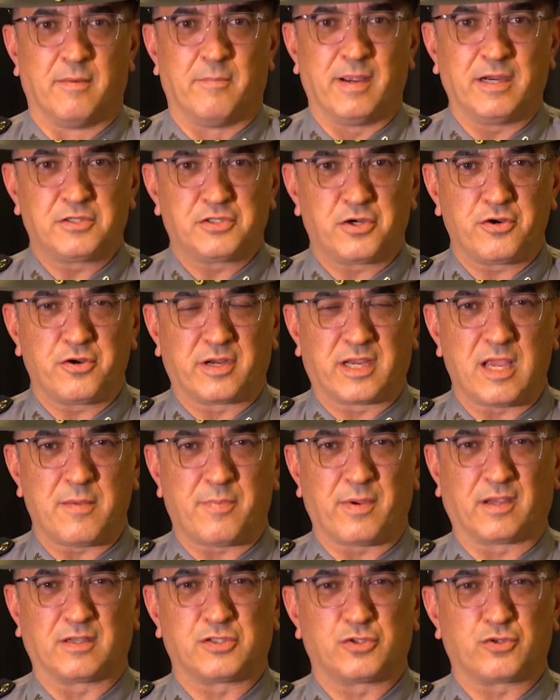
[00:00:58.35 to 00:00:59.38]
Make sure you're
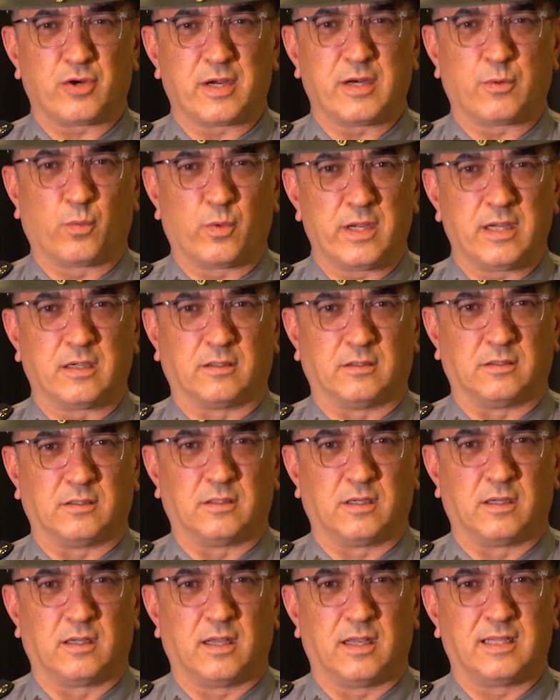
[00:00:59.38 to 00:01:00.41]
keeping a straight
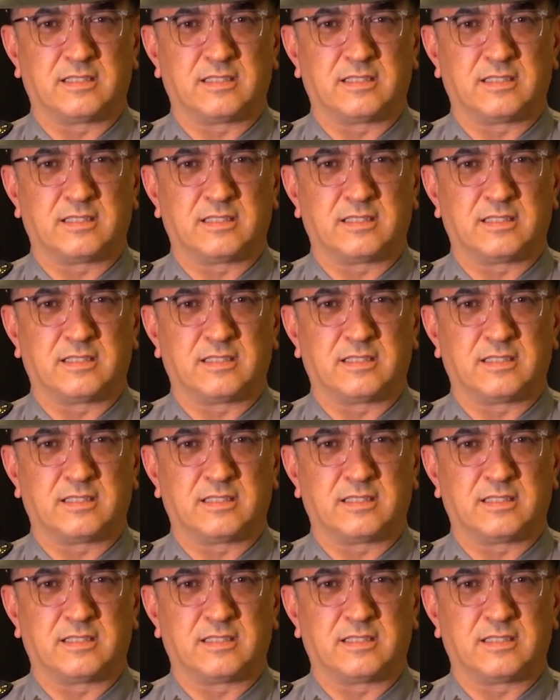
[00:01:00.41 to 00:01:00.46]
wheel.